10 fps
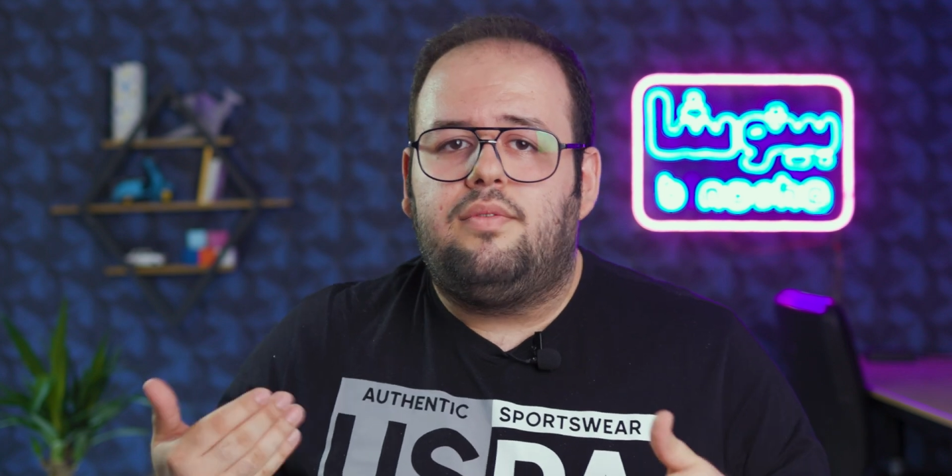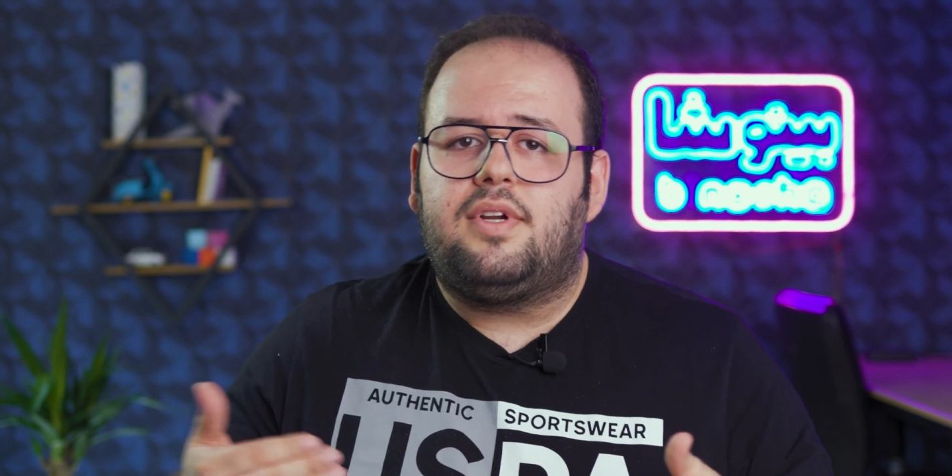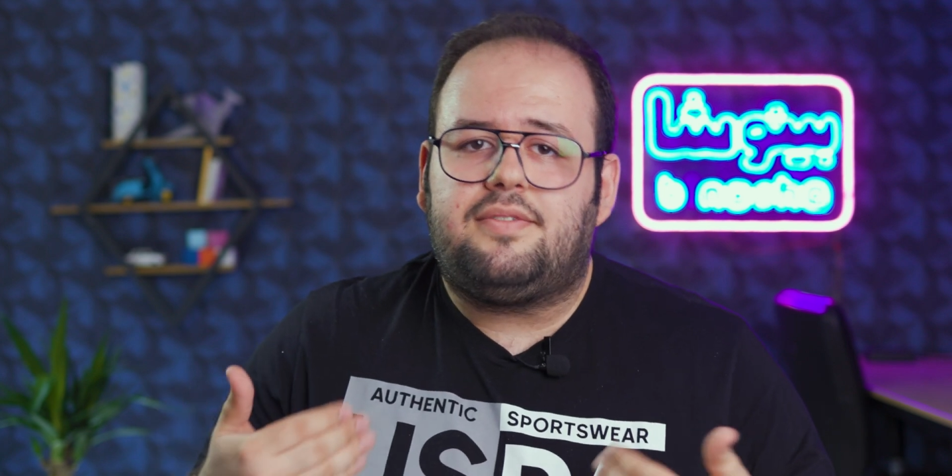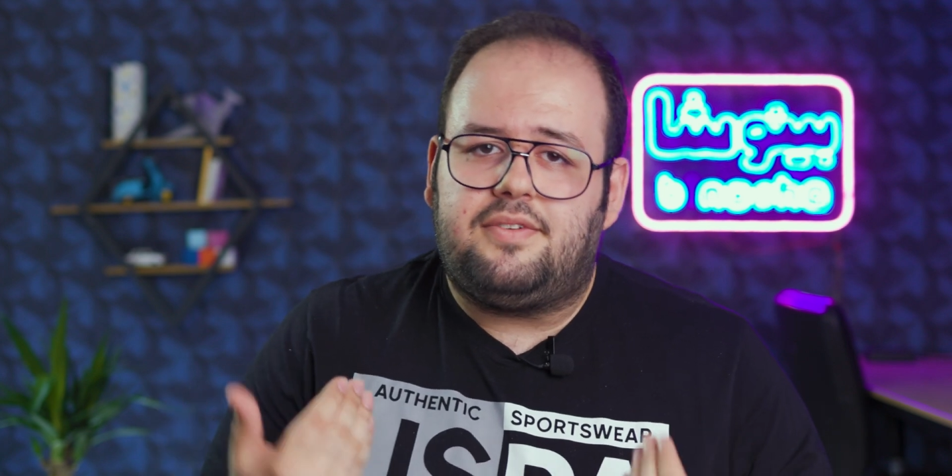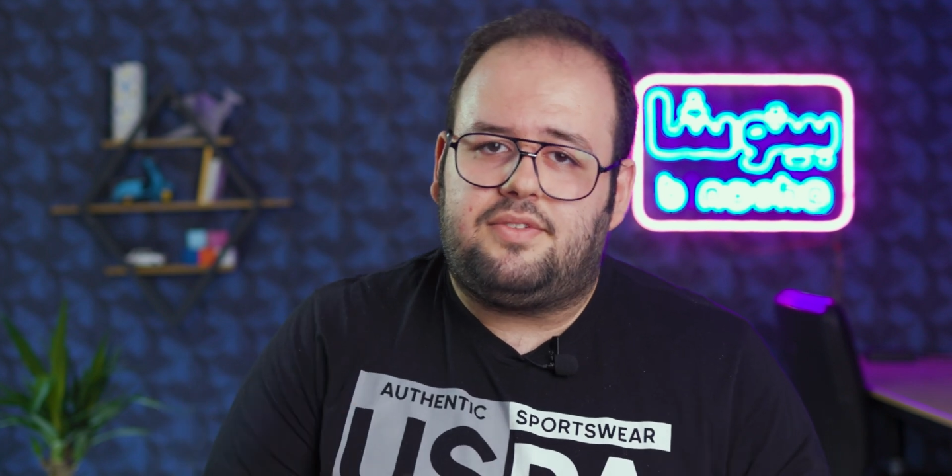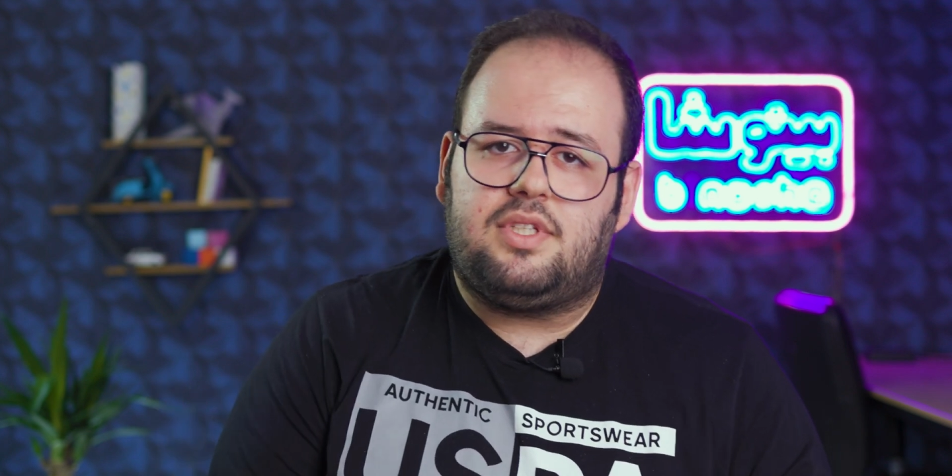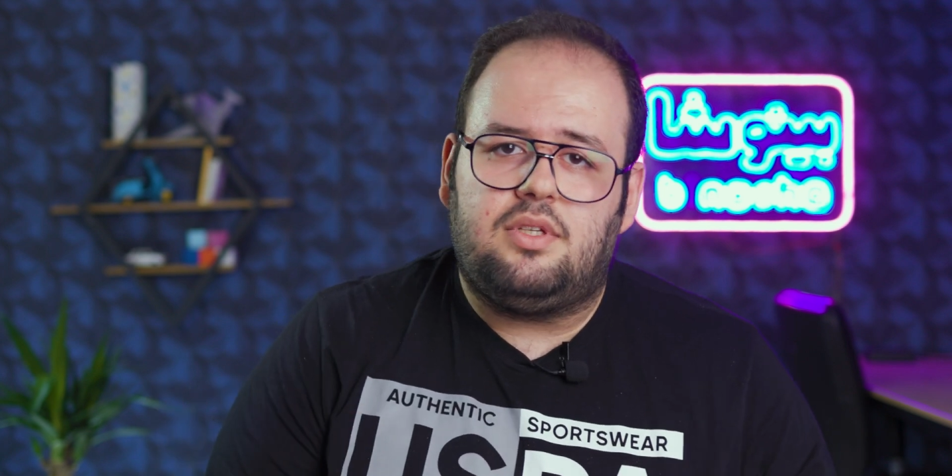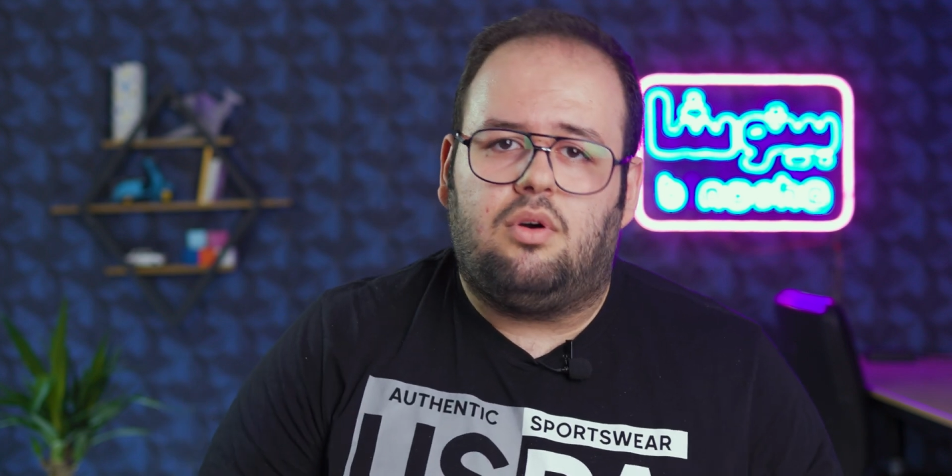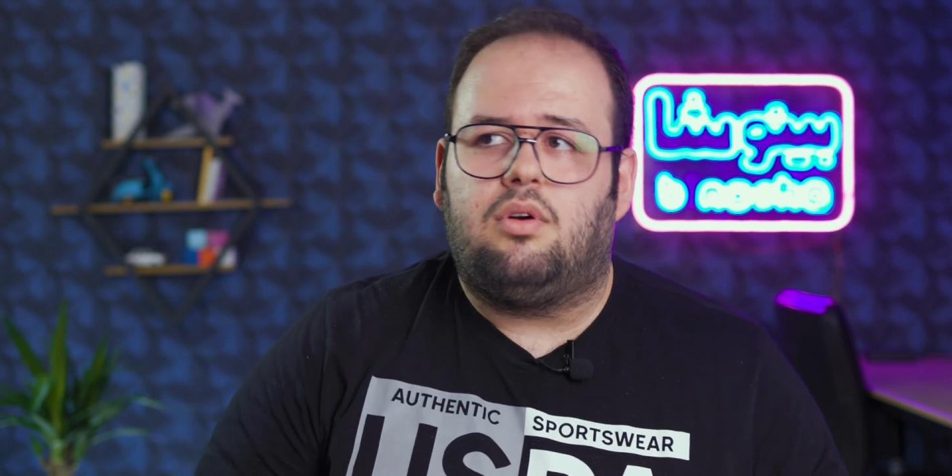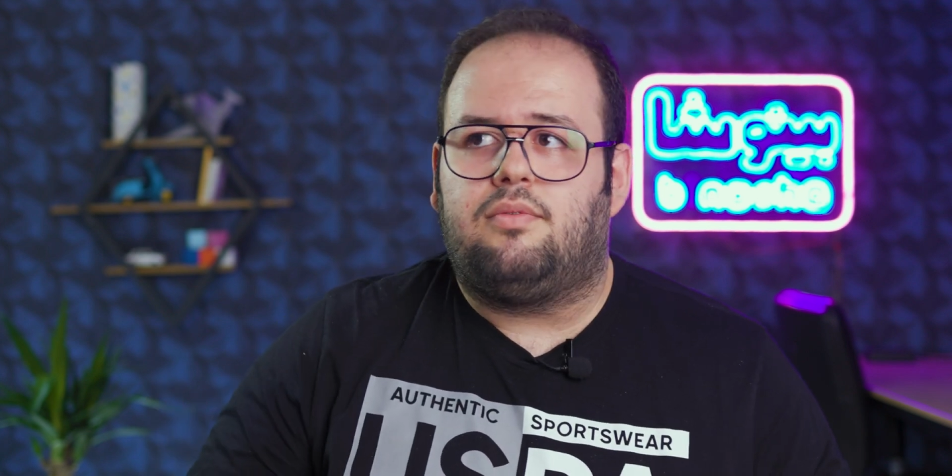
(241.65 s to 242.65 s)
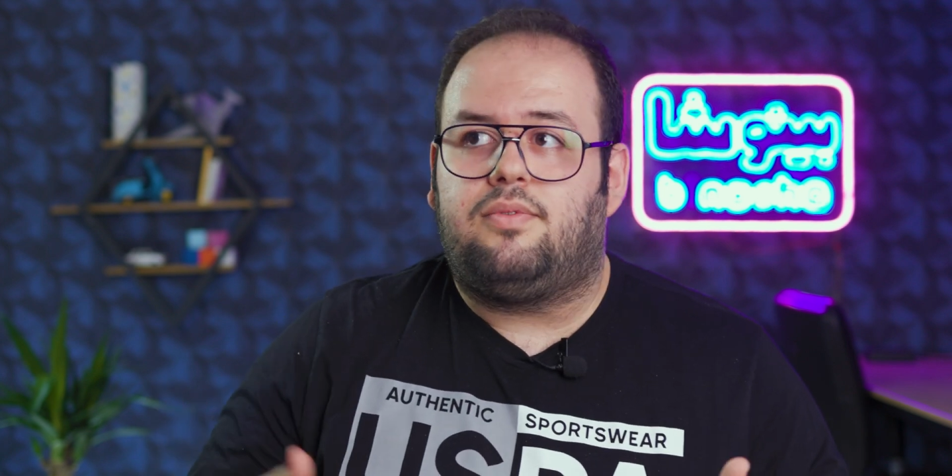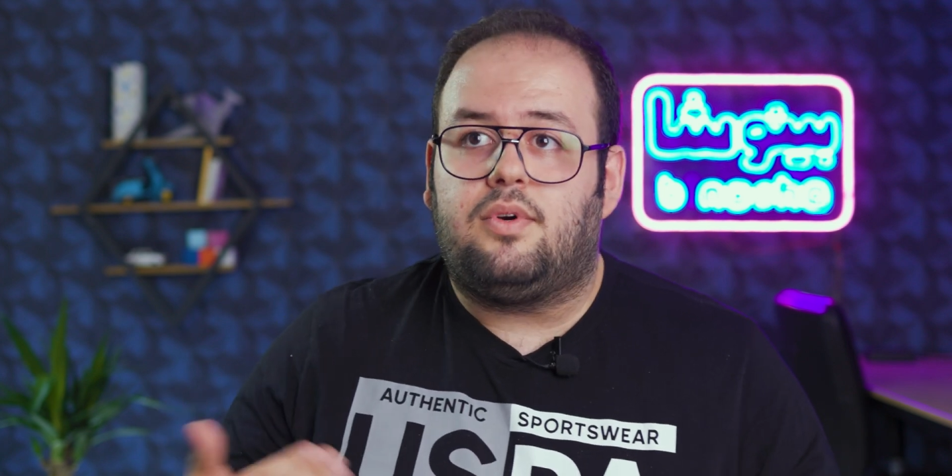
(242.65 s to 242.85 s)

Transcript: over 50 or